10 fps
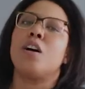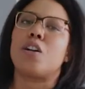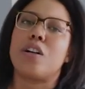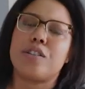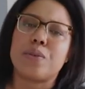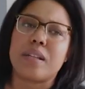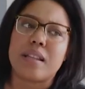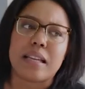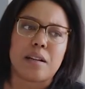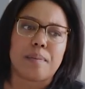You also want
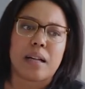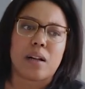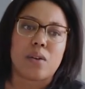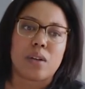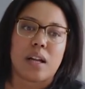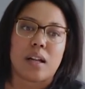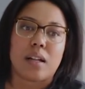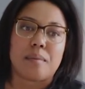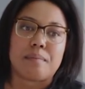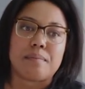to think about
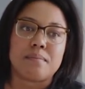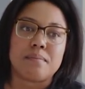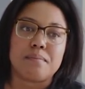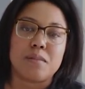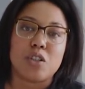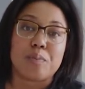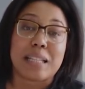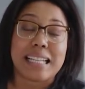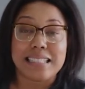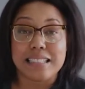um, your
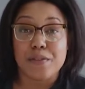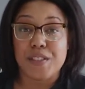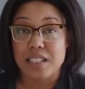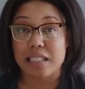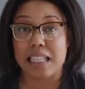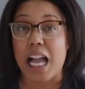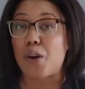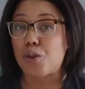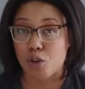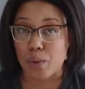plants physically
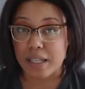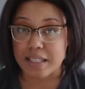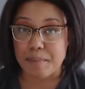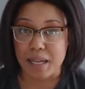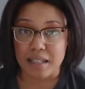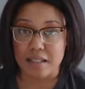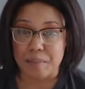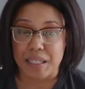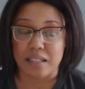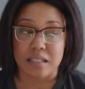outgrowing a space
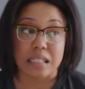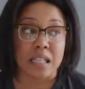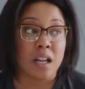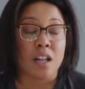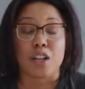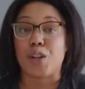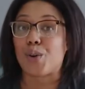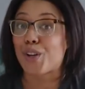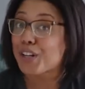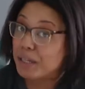because you
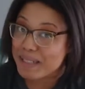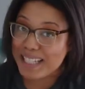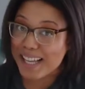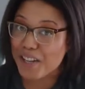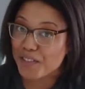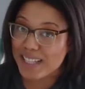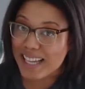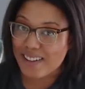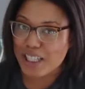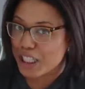know you're going to be taking really
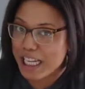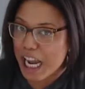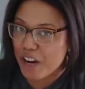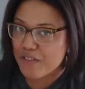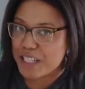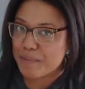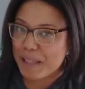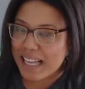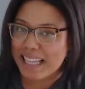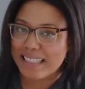good care of these
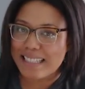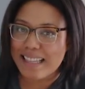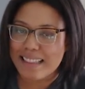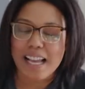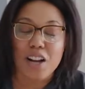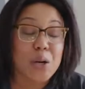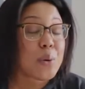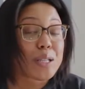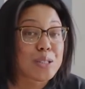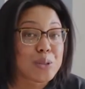plants and they are
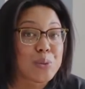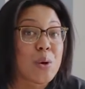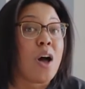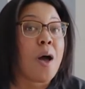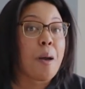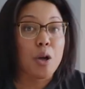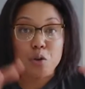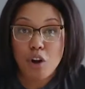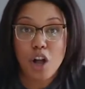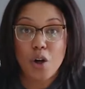going to
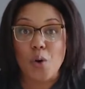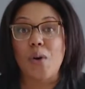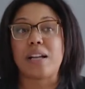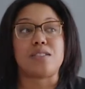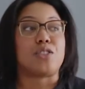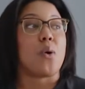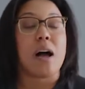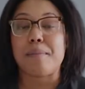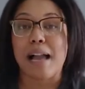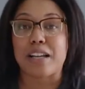grow and so
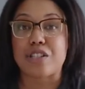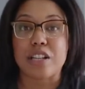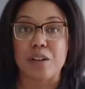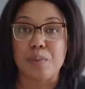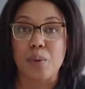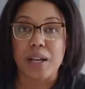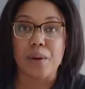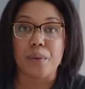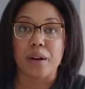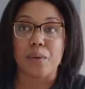I'm actually at a
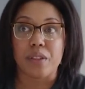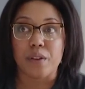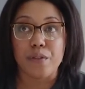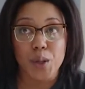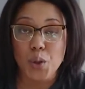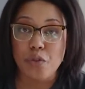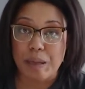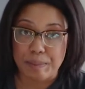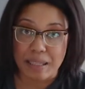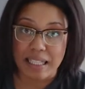point where with a few of
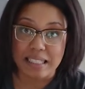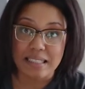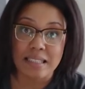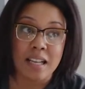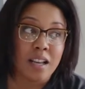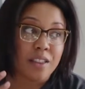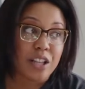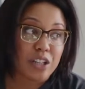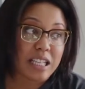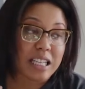my plants
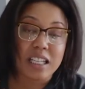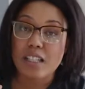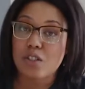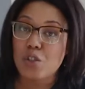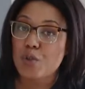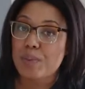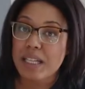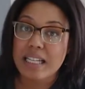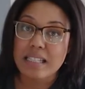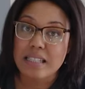they're getting too
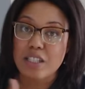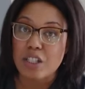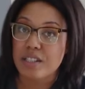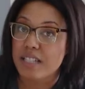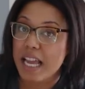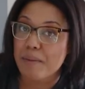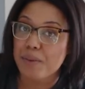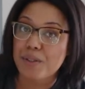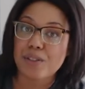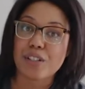big to sit on the table.